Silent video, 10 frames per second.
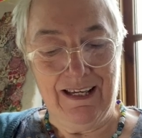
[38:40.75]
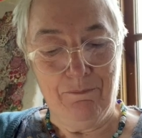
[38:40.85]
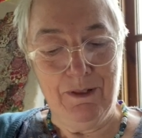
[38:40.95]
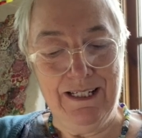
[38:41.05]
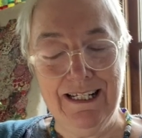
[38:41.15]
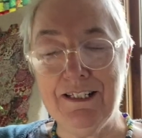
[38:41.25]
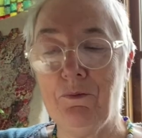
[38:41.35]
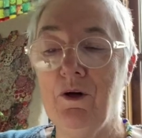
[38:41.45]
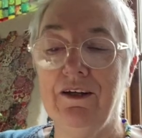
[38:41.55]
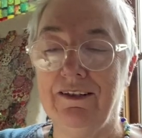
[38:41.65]
But it is
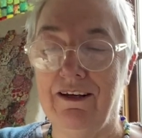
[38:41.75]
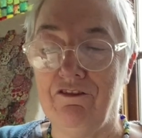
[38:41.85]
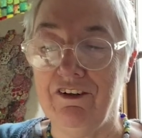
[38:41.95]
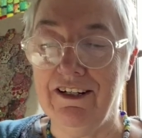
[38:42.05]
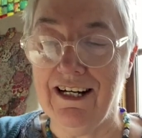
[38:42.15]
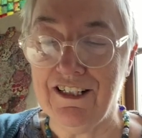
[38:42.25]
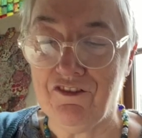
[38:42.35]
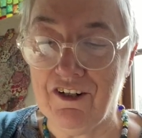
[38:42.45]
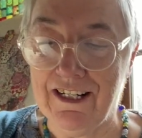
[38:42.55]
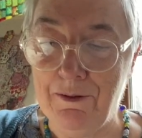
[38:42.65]
worth it for a nice
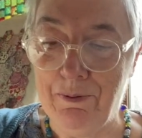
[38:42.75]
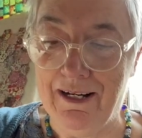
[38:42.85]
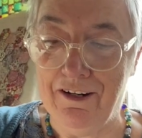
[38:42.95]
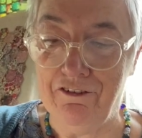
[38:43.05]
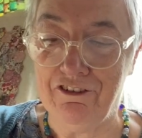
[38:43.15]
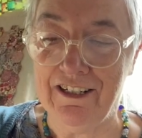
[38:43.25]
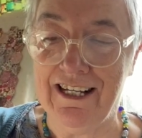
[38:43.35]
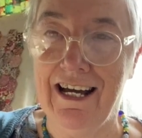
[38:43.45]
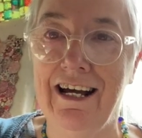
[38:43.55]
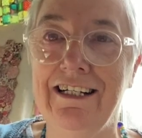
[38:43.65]
funky pillow for a,
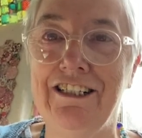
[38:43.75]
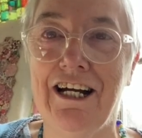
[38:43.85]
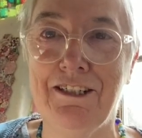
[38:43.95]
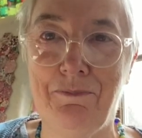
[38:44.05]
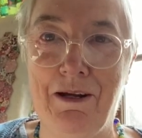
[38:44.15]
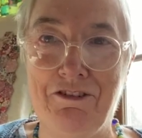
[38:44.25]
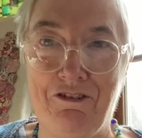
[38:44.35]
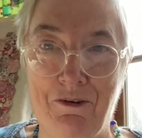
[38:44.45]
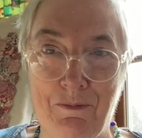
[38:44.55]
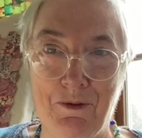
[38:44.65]
a child's
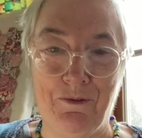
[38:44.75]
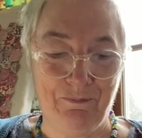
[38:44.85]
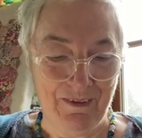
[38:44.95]
bedroom or